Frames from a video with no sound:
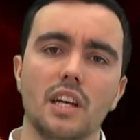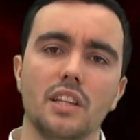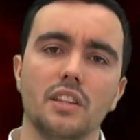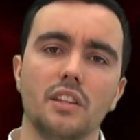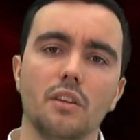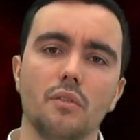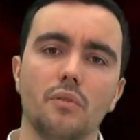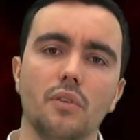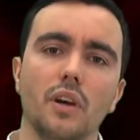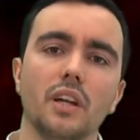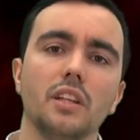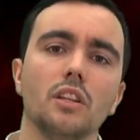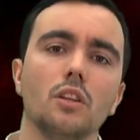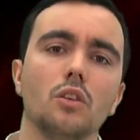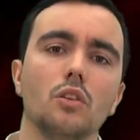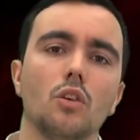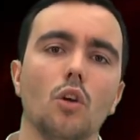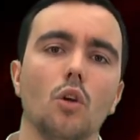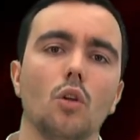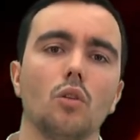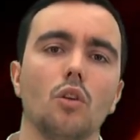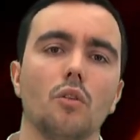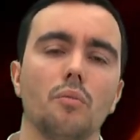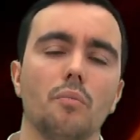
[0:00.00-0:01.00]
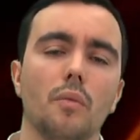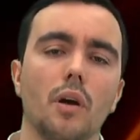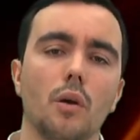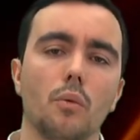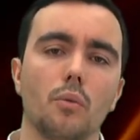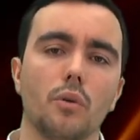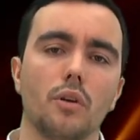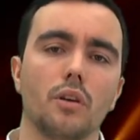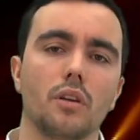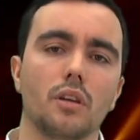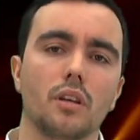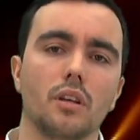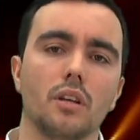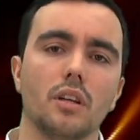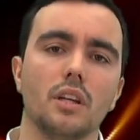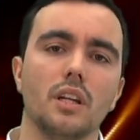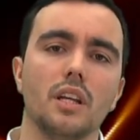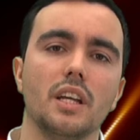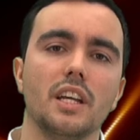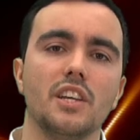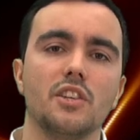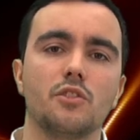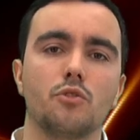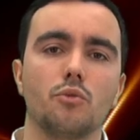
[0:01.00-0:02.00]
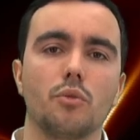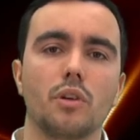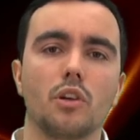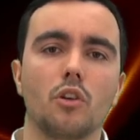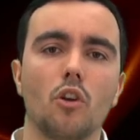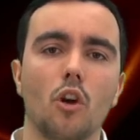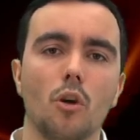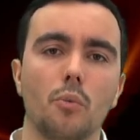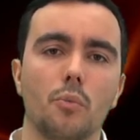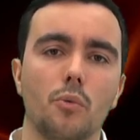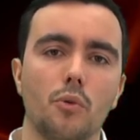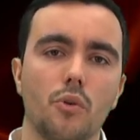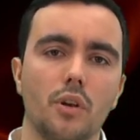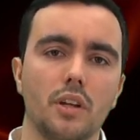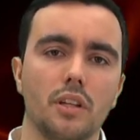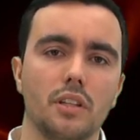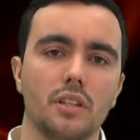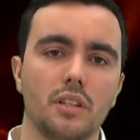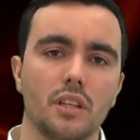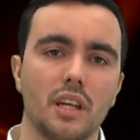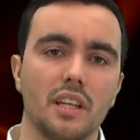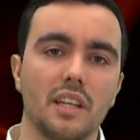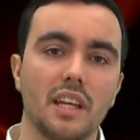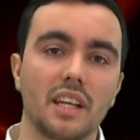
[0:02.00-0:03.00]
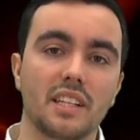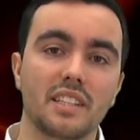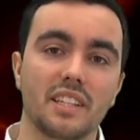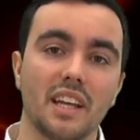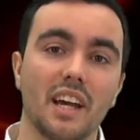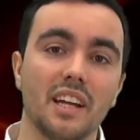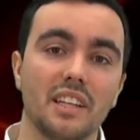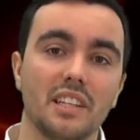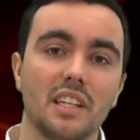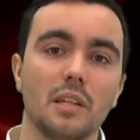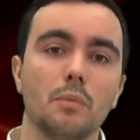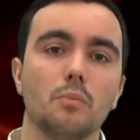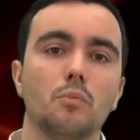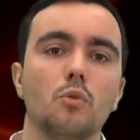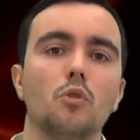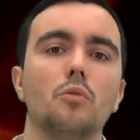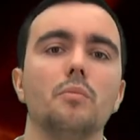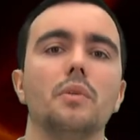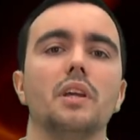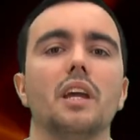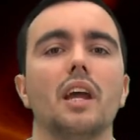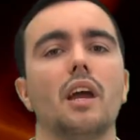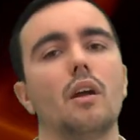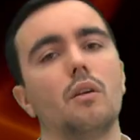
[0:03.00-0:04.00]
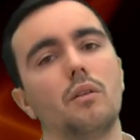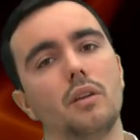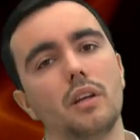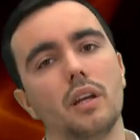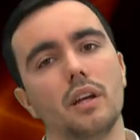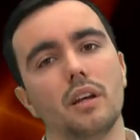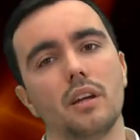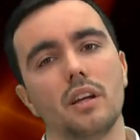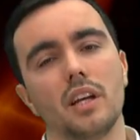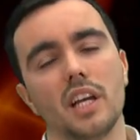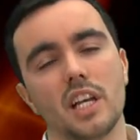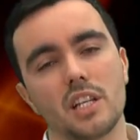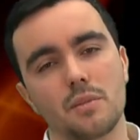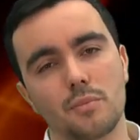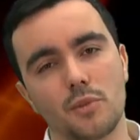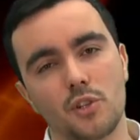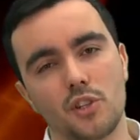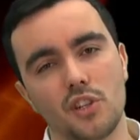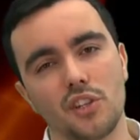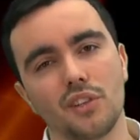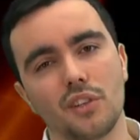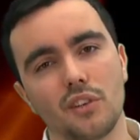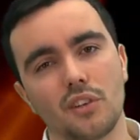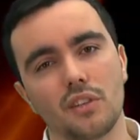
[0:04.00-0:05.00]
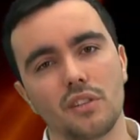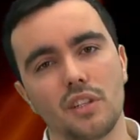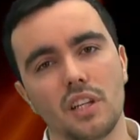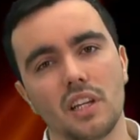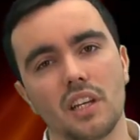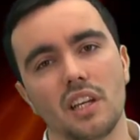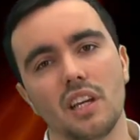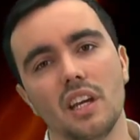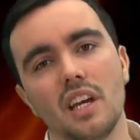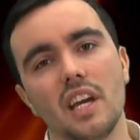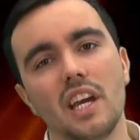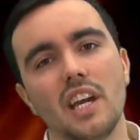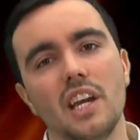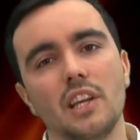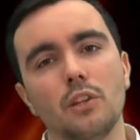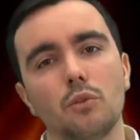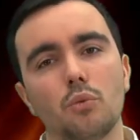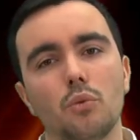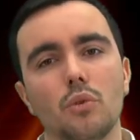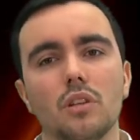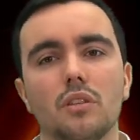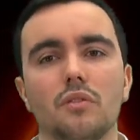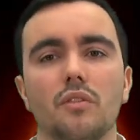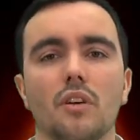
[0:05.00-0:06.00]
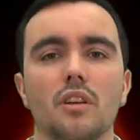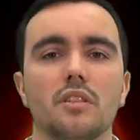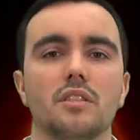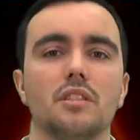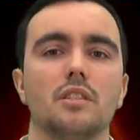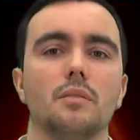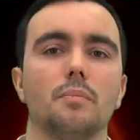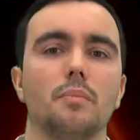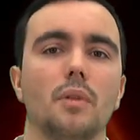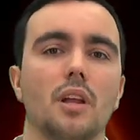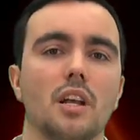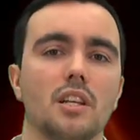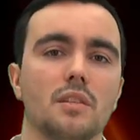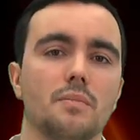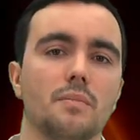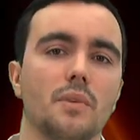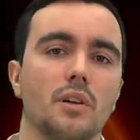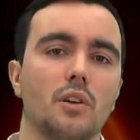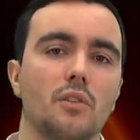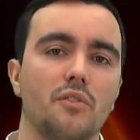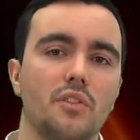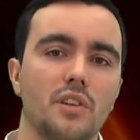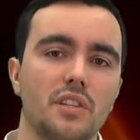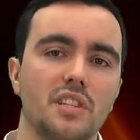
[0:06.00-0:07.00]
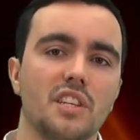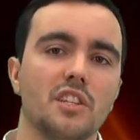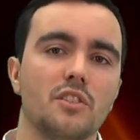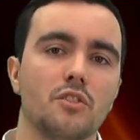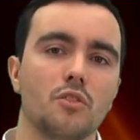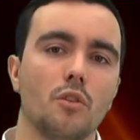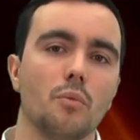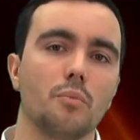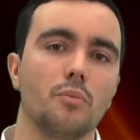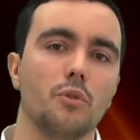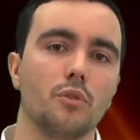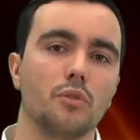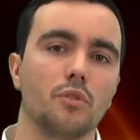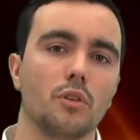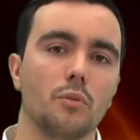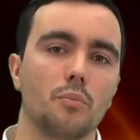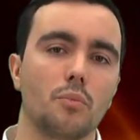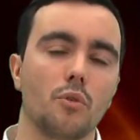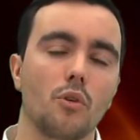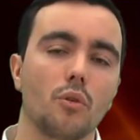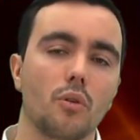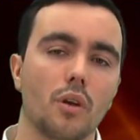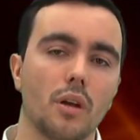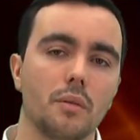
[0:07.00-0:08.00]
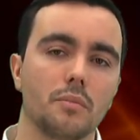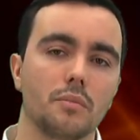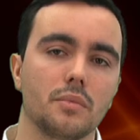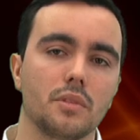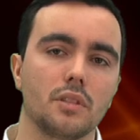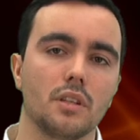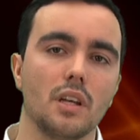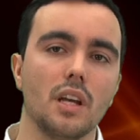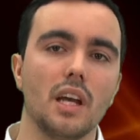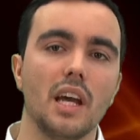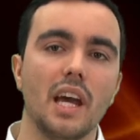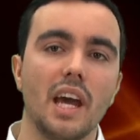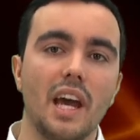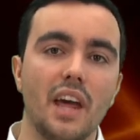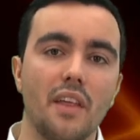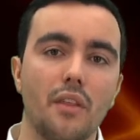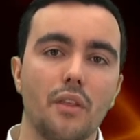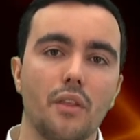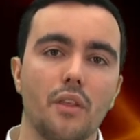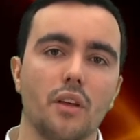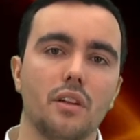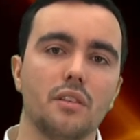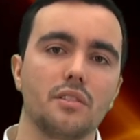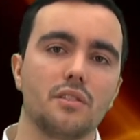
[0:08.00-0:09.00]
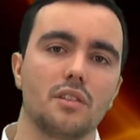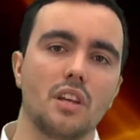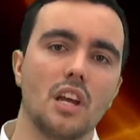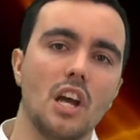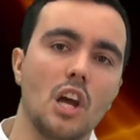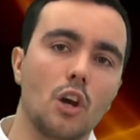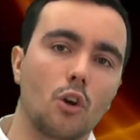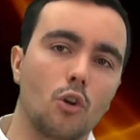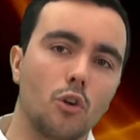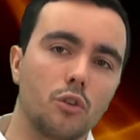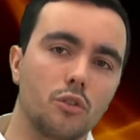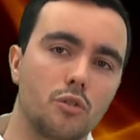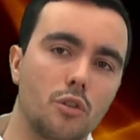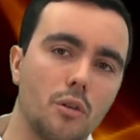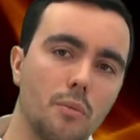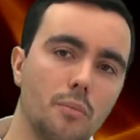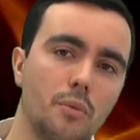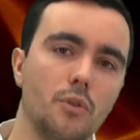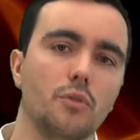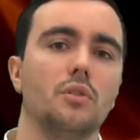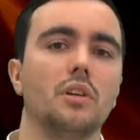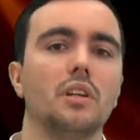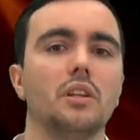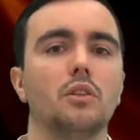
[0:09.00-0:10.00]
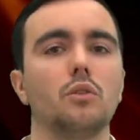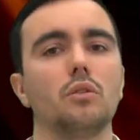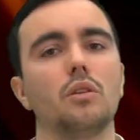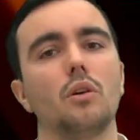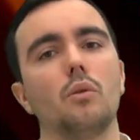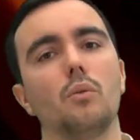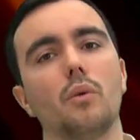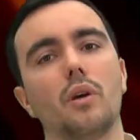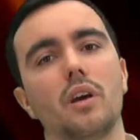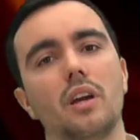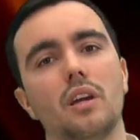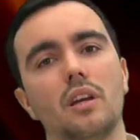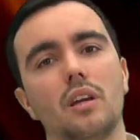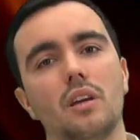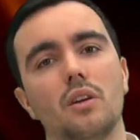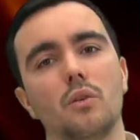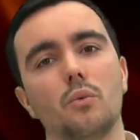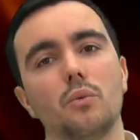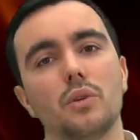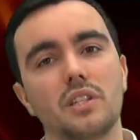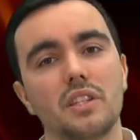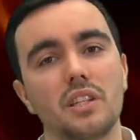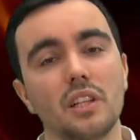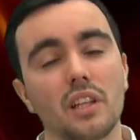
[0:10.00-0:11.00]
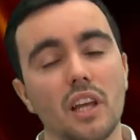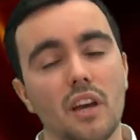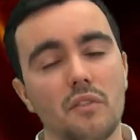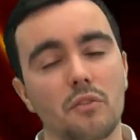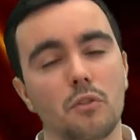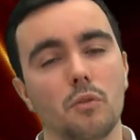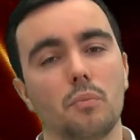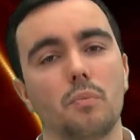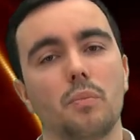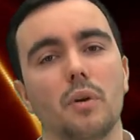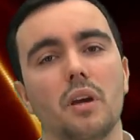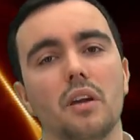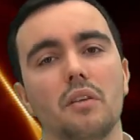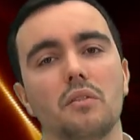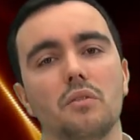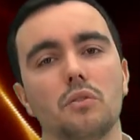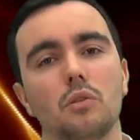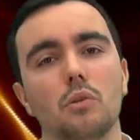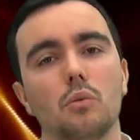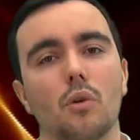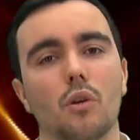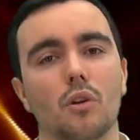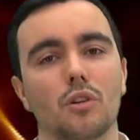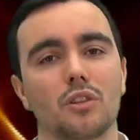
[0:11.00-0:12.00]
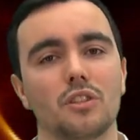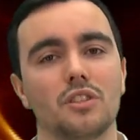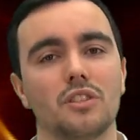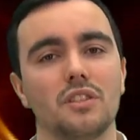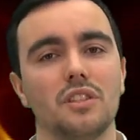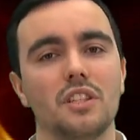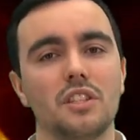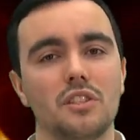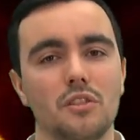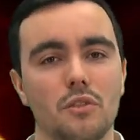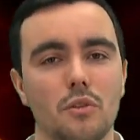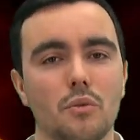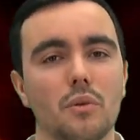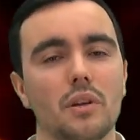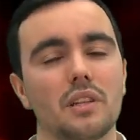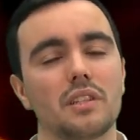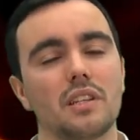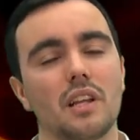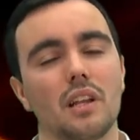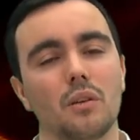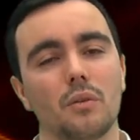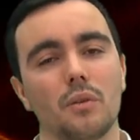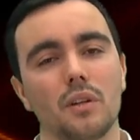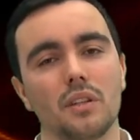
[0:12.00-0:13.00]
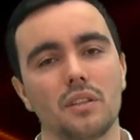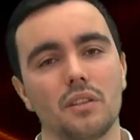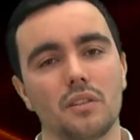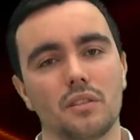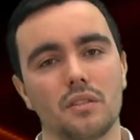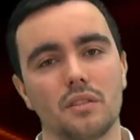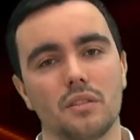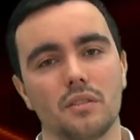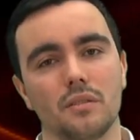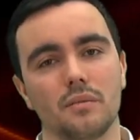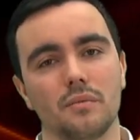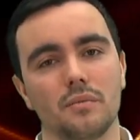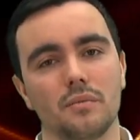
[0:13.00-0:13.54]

The final goal of my work is to incorporate an exciting booming area as machine learning into advanced plasma physics computer programs, and thus contributing to the way we still have to pave towards these new accelerators.